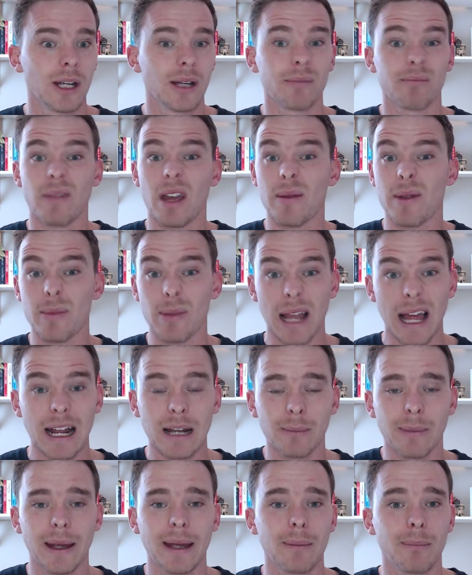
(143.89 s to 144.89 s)
maybe
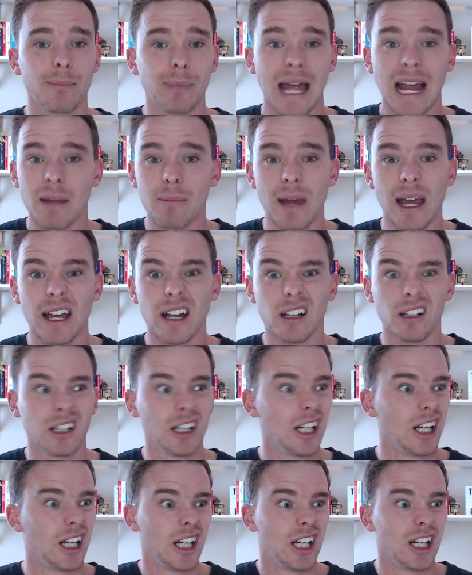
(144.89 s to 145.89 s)
blackmail blackmail
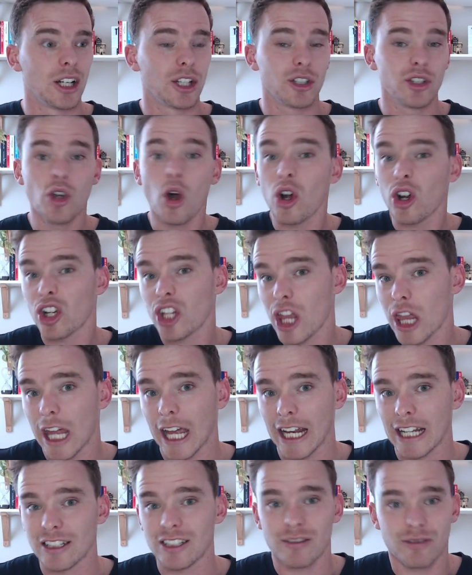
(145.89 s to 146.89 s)
not good things.